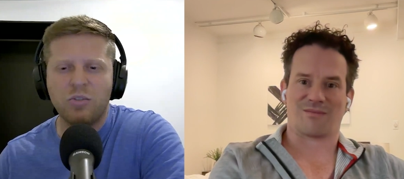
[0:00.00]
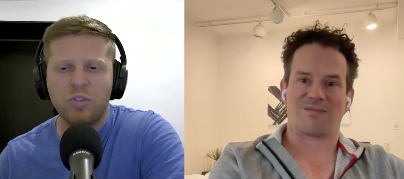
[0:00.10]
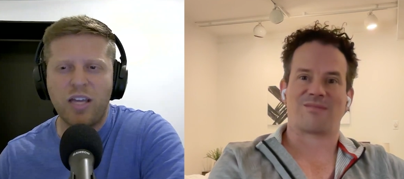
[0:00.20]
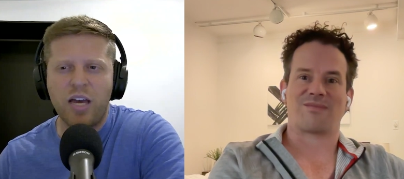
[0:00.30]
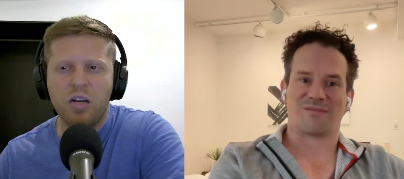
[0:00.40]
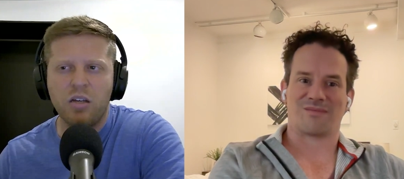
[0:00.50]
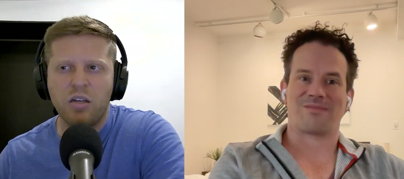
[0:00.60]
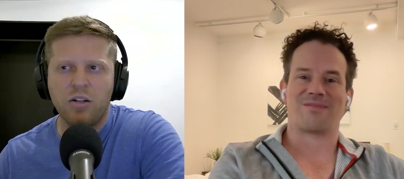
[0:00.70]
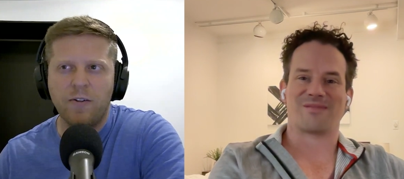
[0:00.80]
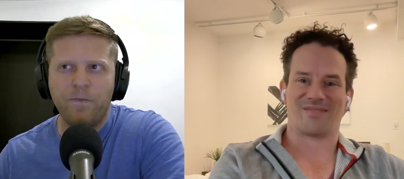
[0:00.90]
Speaker 1: was that
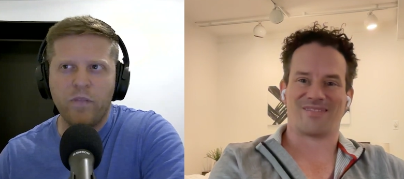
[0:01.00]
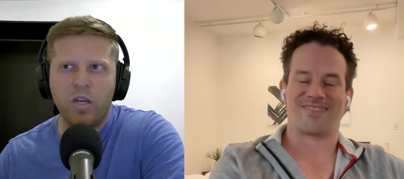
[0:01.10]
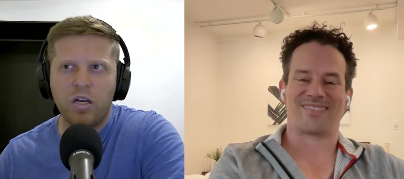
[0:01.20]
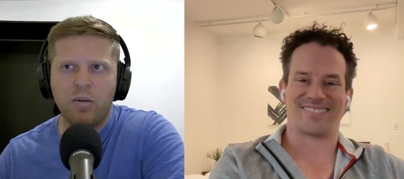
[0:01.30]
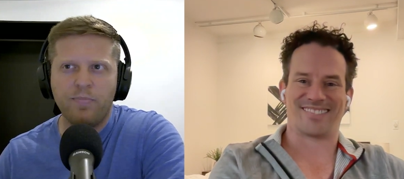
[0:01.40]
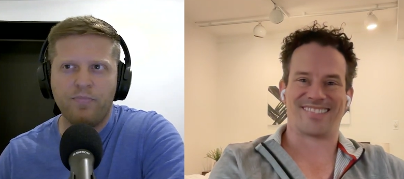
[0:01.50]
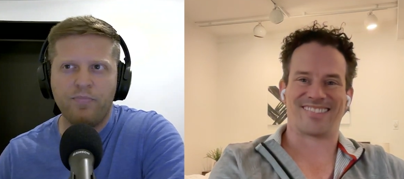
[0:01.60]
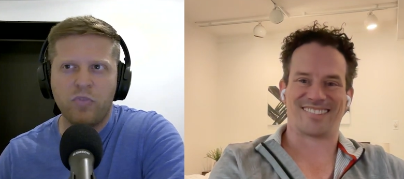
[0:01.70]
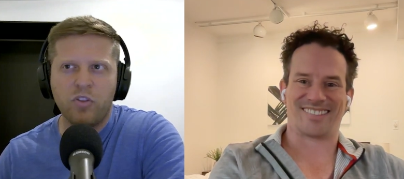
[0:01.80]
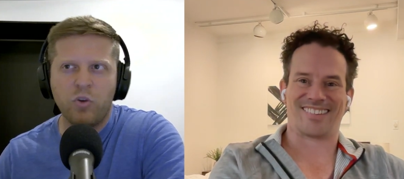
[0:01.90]
um,
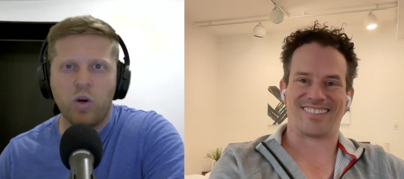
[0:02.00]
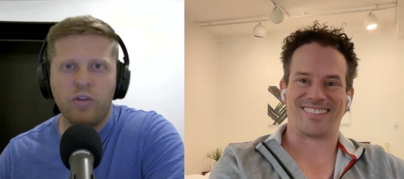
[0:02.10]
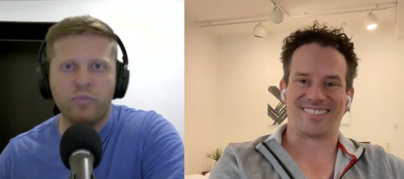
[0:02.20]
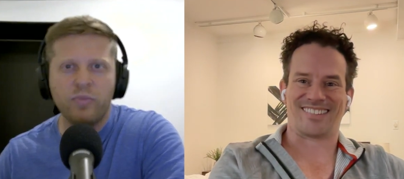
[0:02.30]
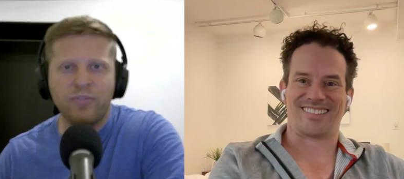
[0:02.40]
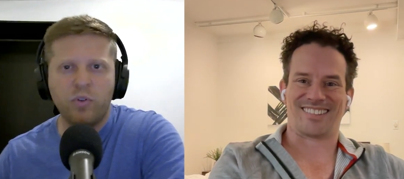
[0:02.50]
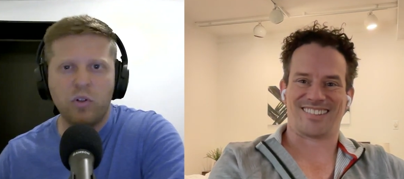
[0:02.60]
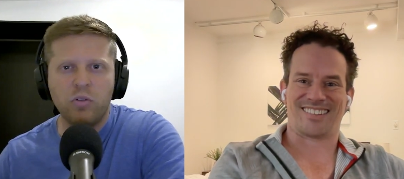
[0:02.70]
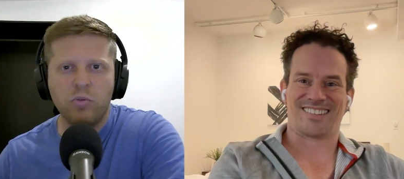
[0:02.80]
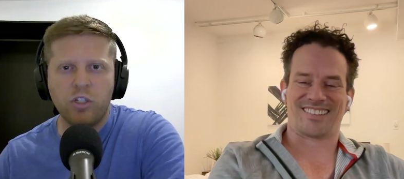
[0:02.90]
the one from
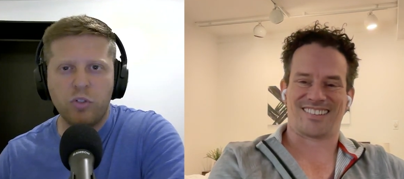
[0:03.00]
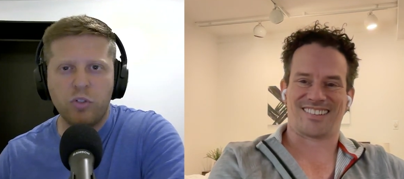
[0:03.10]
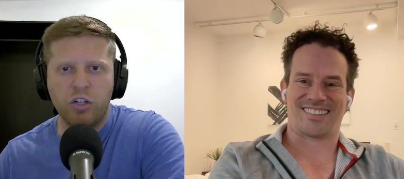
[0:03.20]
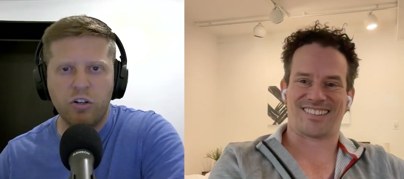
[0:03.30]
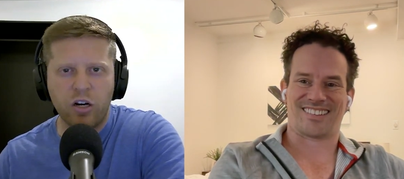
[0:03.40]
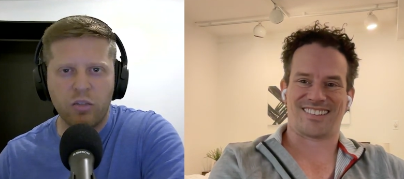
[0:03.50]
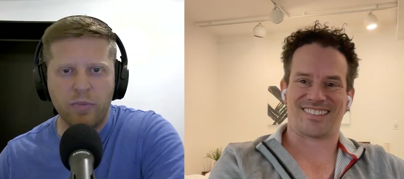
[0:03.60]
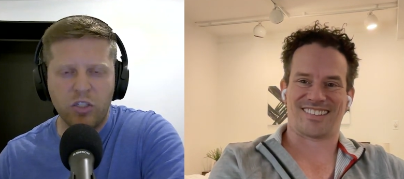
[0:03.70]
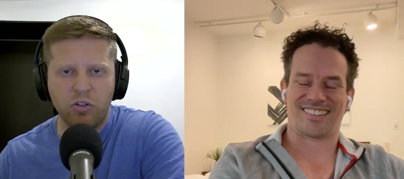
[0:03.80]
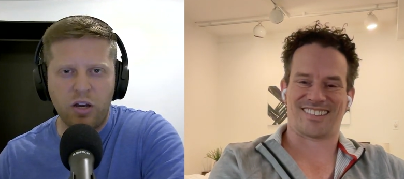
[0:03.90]
before, she was a year younger
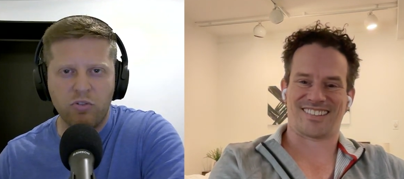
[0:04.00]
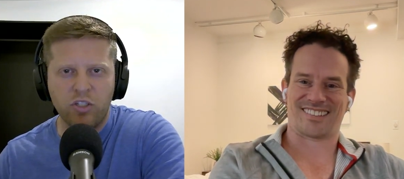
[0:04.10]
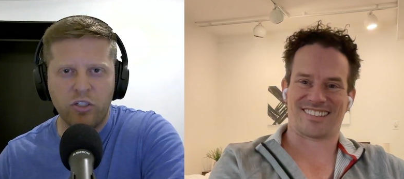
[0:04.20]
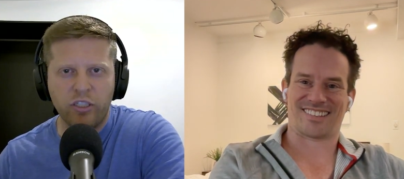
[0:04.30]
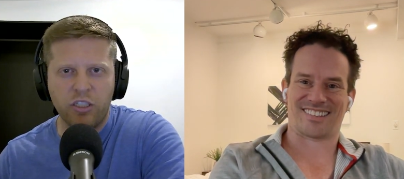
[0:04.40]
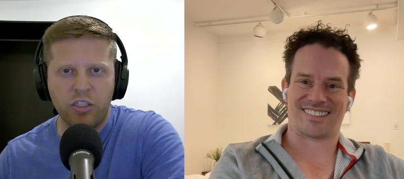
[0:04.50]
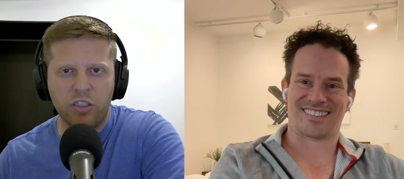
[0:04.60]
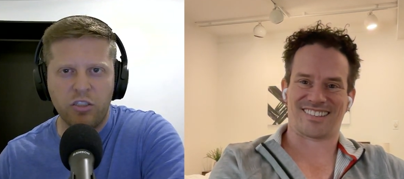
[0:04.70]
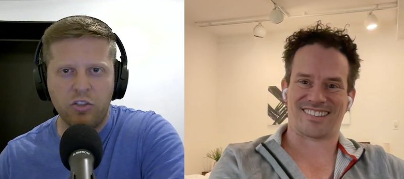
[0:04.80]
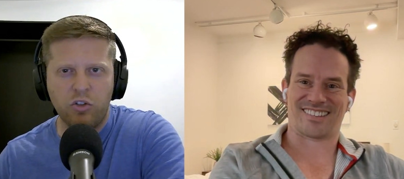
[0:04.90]
than me. So I was
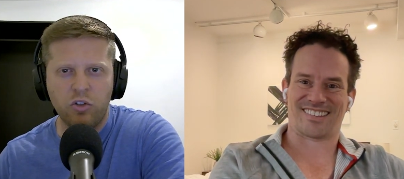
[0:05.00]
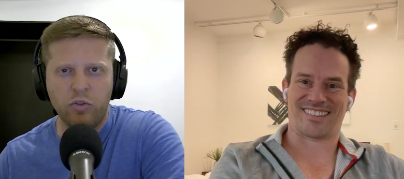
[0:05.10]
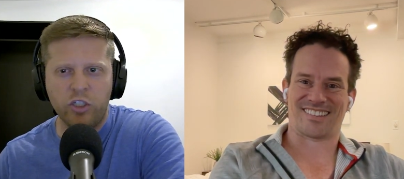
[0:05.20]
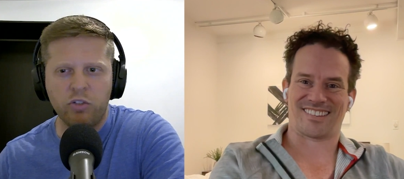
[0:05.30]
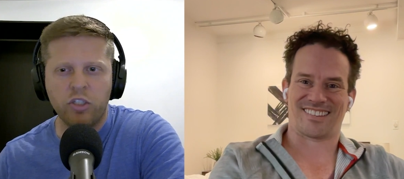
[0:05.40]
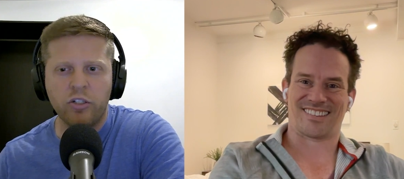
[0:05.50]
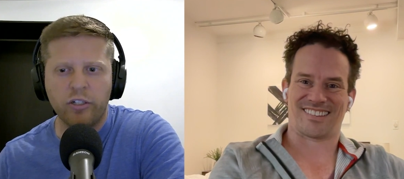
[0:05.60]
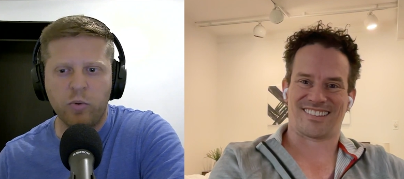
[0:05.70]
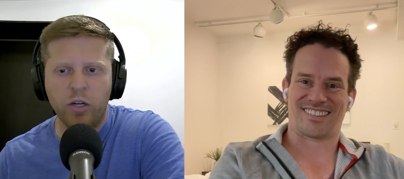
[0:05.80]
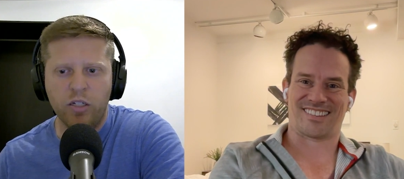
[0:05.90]
thirty-two and she was
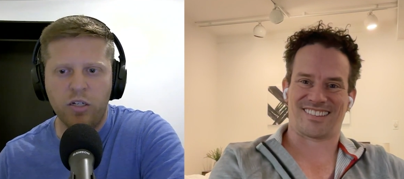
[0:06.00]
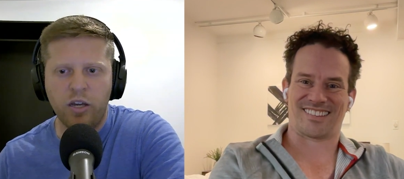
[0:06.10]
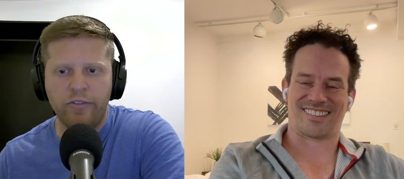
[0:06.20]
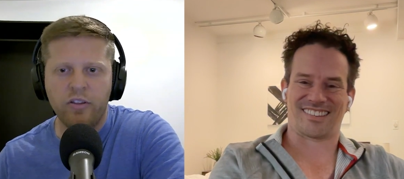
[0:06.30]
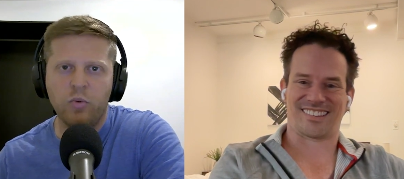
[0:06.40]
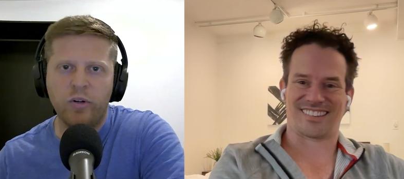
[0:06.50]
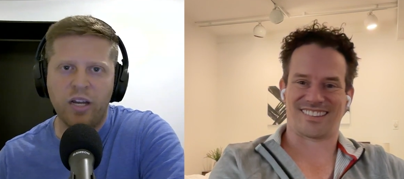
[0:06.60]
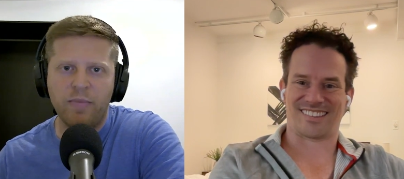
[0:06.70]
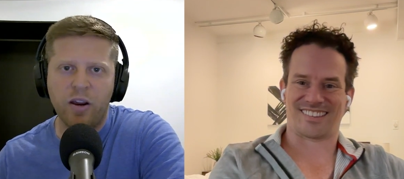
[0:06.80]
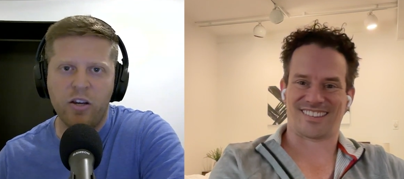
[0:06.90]
thirty-one. And then the
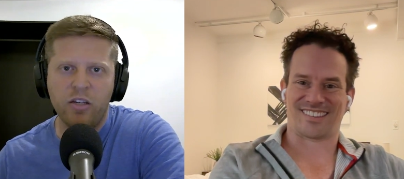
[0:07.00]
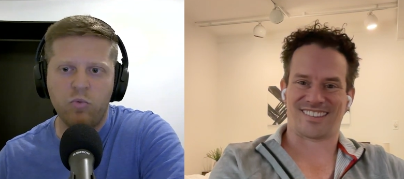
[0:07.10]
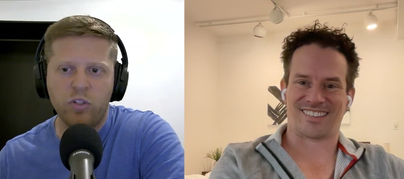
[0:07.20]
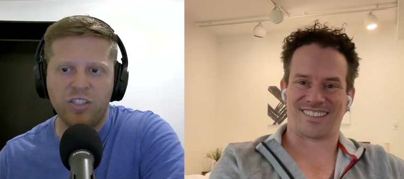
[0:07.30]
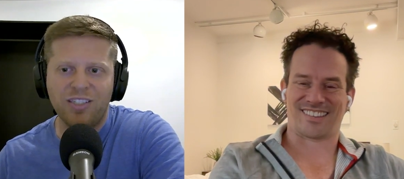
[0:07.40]
one I married was